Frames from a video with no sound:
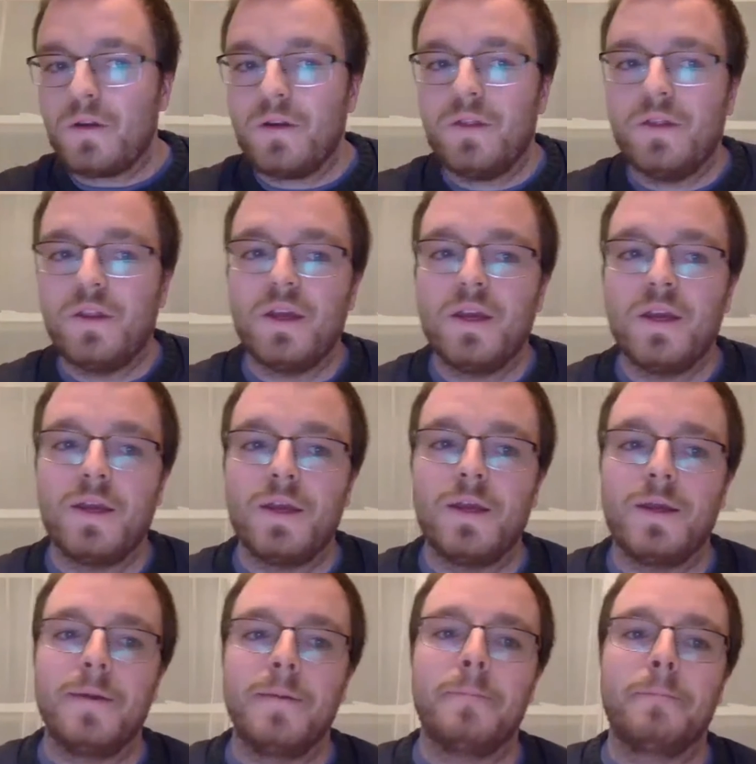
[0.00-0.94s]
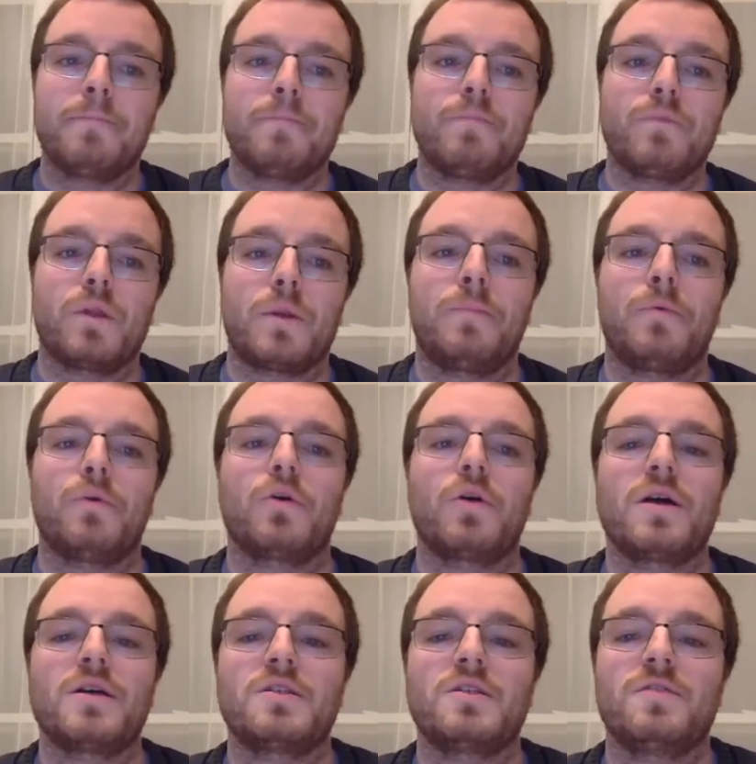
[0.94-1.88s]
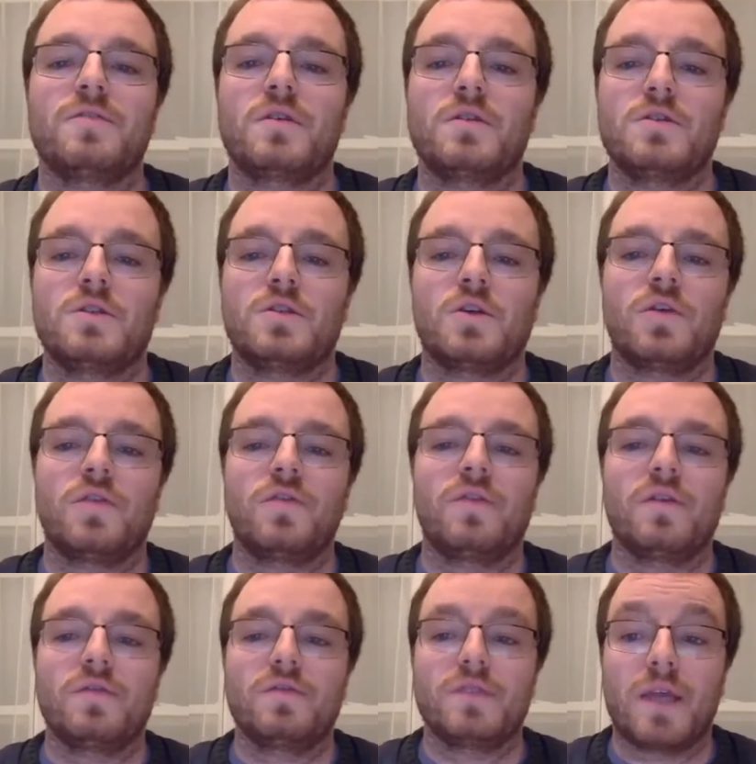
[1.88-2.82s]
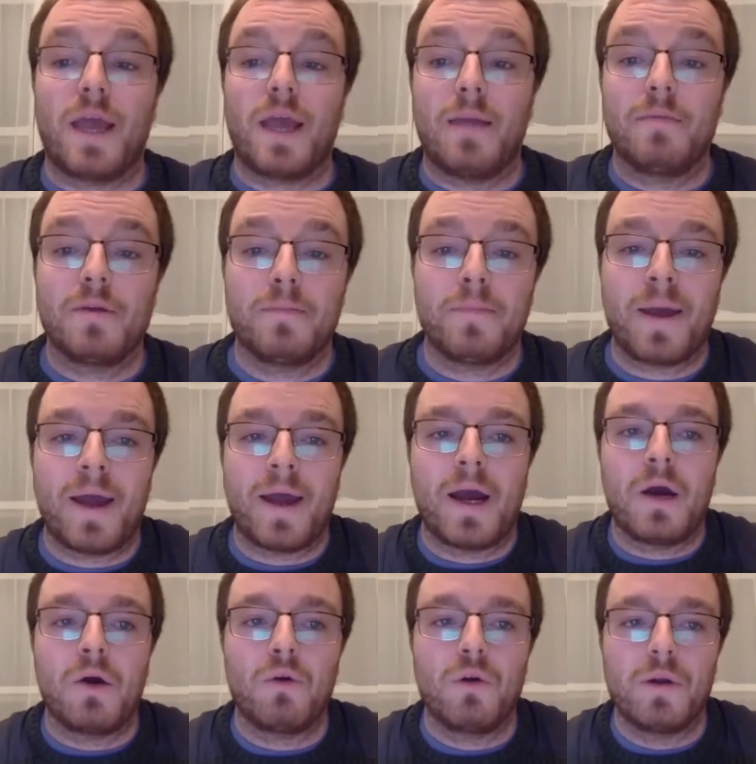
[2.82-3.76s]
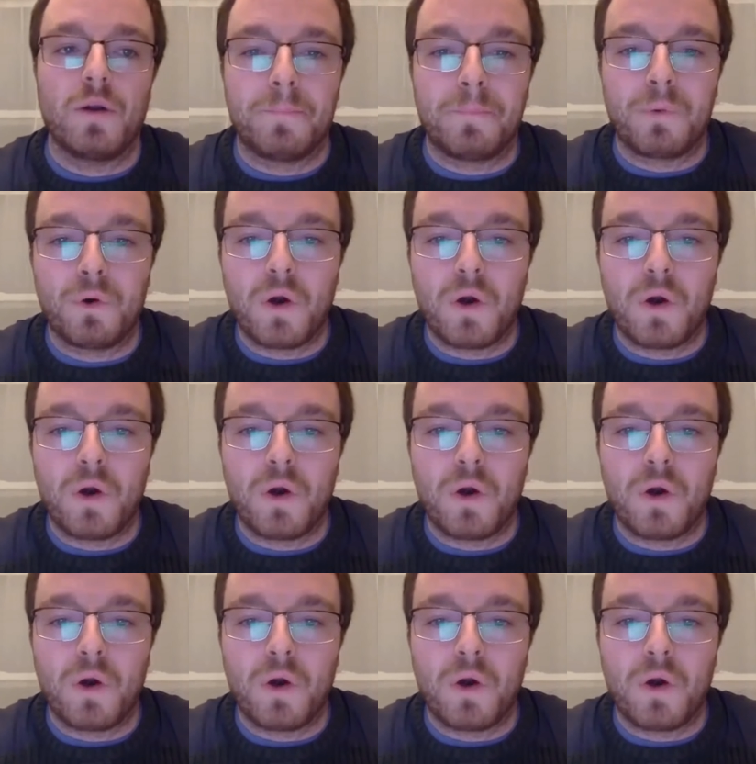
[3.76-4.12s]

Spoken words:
the progressive conservatives came to power and